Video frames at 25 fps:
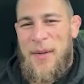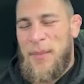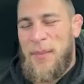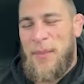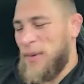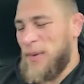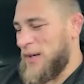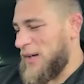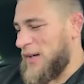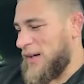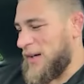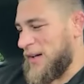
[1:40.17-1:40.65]

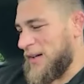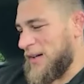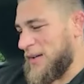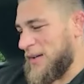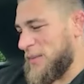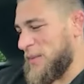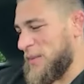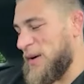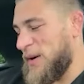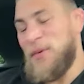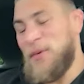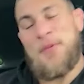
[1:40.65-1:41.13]
but
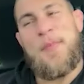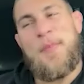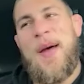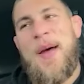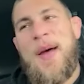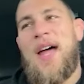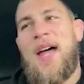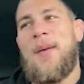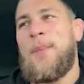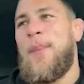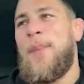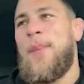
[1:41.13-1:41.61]
it was
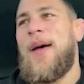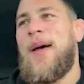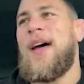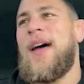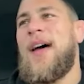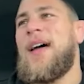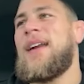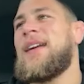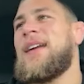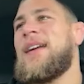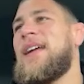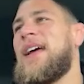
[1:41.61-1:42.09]
Pat and
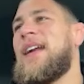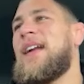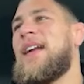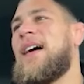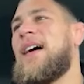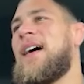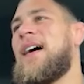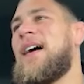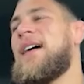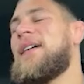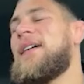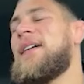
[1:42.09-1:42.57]
Pat,
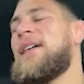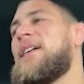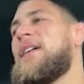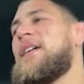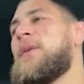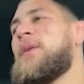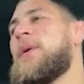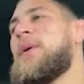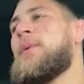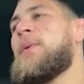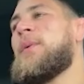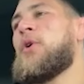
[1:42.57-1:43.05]
and
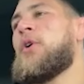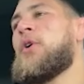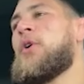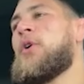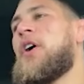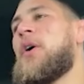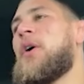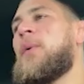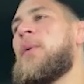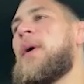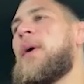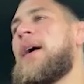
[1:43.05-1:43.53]
we were on
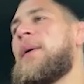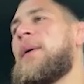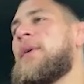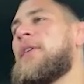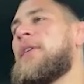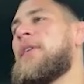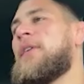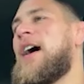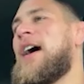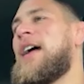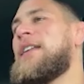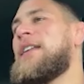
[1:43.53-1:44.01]
our way. We're
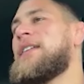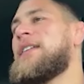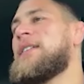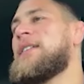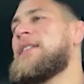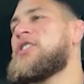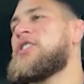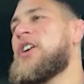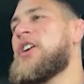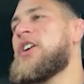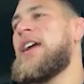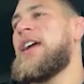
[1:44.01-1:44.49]
riding the
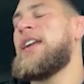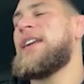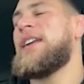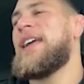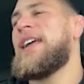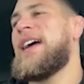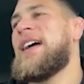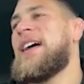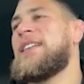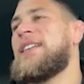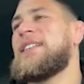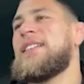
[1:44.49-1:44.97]
train
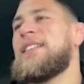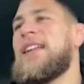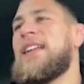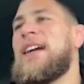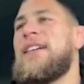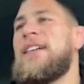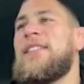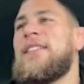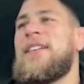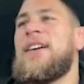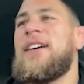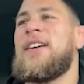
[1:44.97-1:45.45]
down the
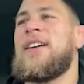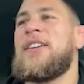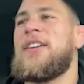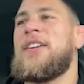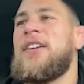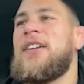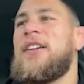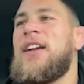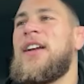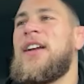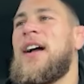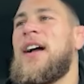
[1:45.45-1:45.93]
light rail.
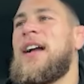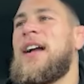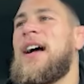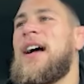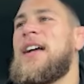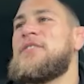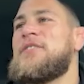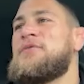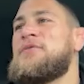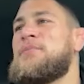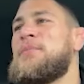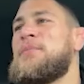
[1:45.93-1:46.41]
You got
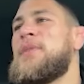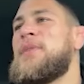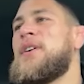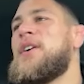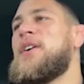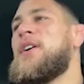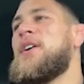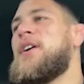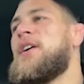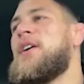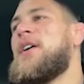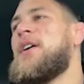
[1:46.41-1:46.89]
guys from
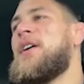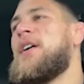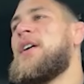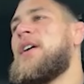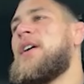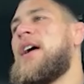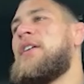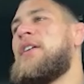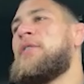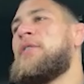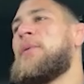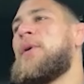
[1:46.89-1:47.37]

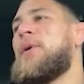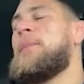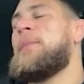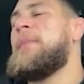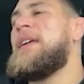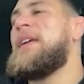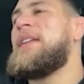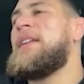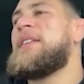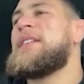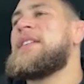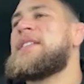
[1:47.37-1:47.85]
everyone
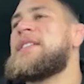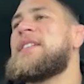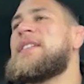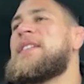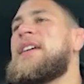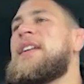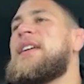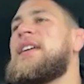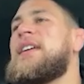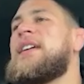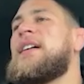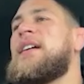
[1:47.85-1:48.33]
meeting the
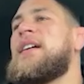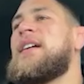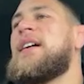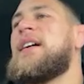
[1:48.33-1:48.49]
city.